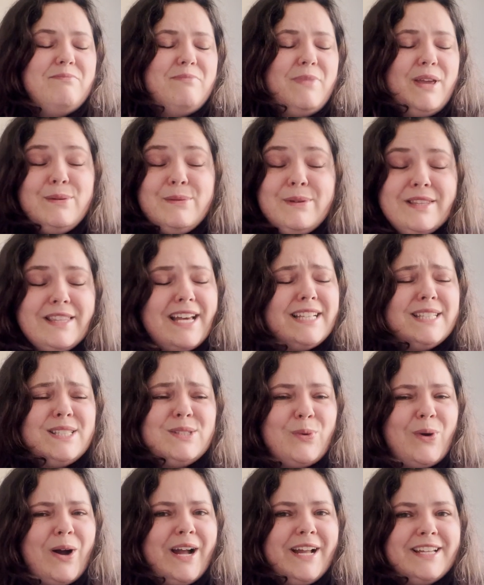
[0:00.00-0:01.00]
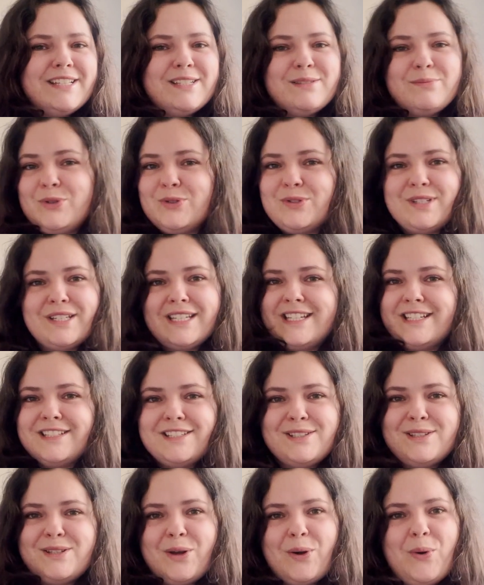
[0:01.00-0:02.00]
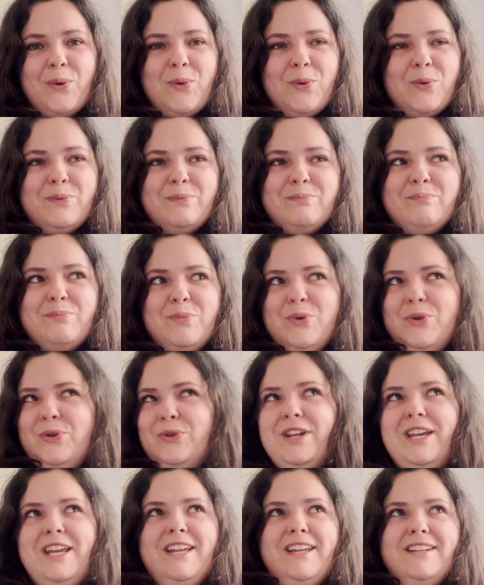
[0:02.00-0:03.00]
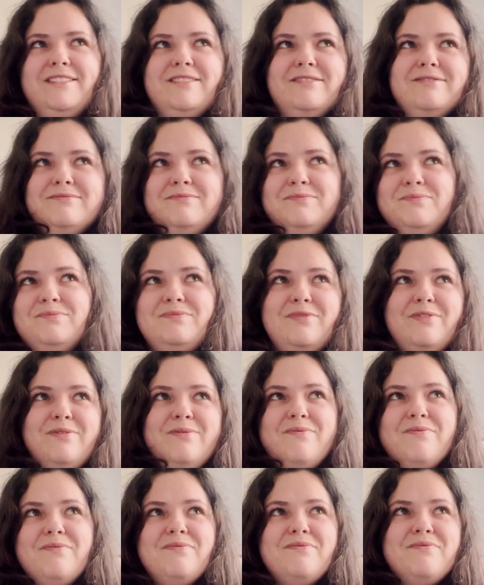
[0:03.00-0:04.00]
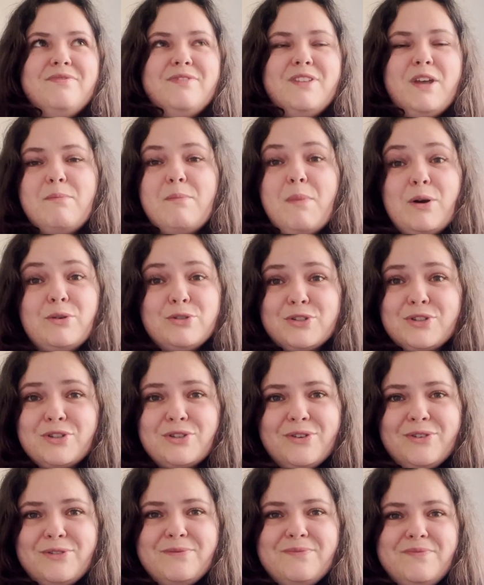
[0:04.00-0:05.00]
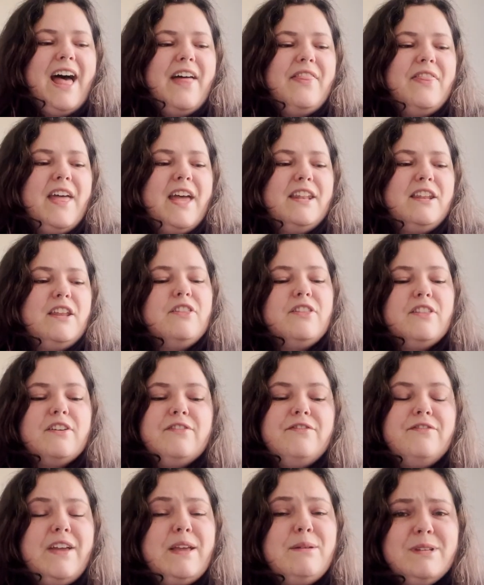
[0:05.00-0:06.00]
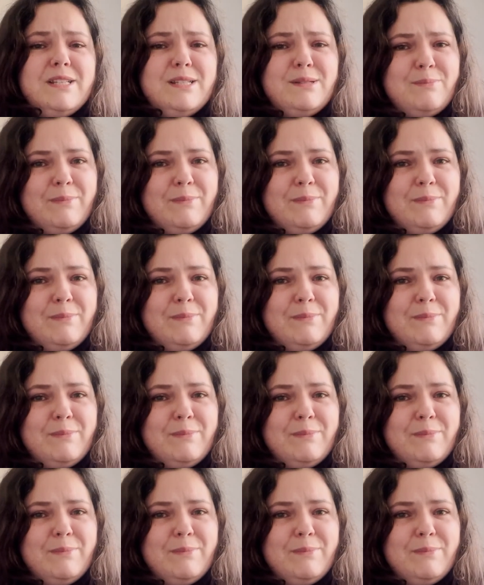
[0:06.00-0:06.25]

maybe that's why his music is so moody and emotional. And then the famous